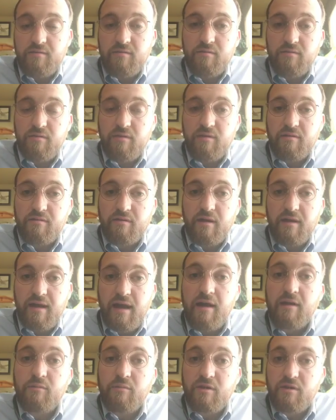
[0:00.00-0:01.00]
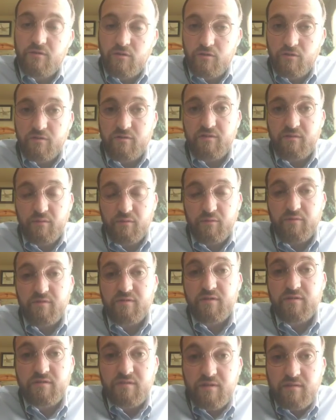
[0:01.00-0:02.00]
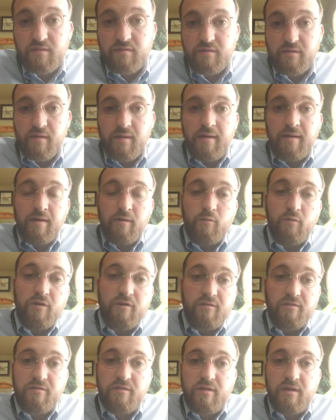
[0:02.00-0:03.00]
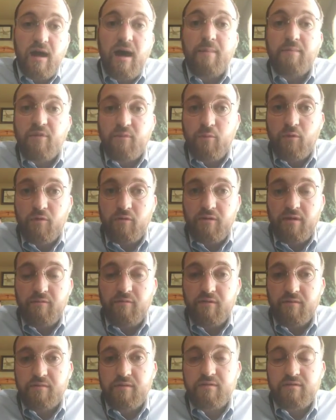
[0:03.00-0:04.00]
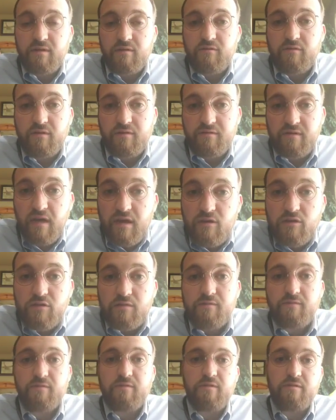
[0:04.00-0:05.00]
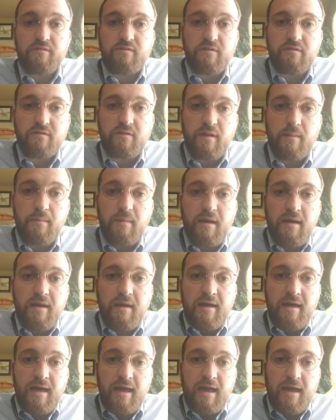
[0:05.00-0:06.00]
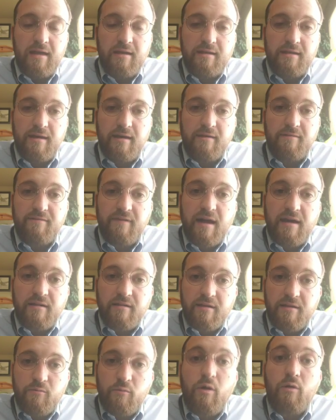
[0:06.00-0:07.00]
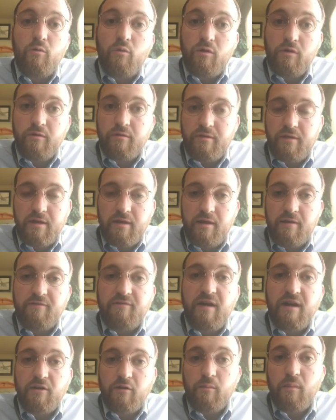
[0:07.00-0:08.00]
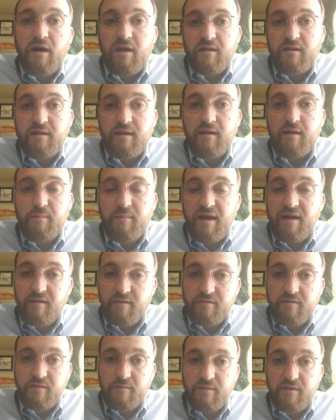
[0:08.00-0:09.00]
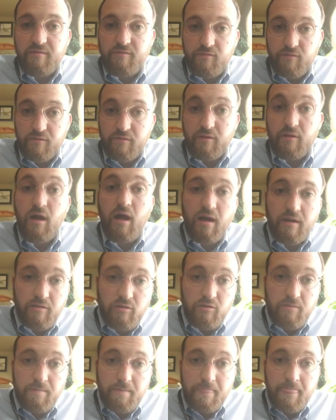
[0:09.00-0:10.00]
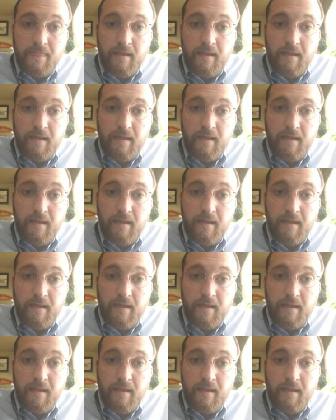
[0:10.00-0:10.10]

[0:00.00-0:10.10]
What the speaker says: So things like how do we ensure Sybil resistance, what is the optimal level of decentralization for the system, and finally, what will the final monetary policy be for the launch.